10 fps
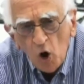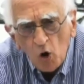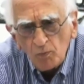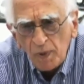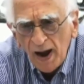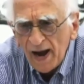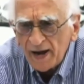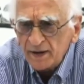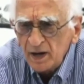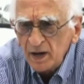about how
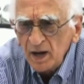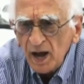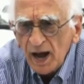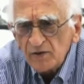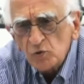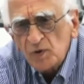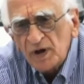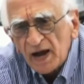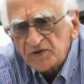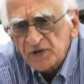bad
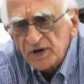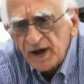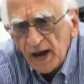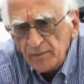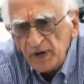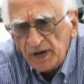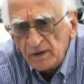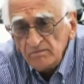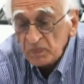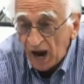a severe accident
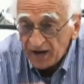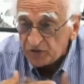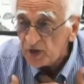can be.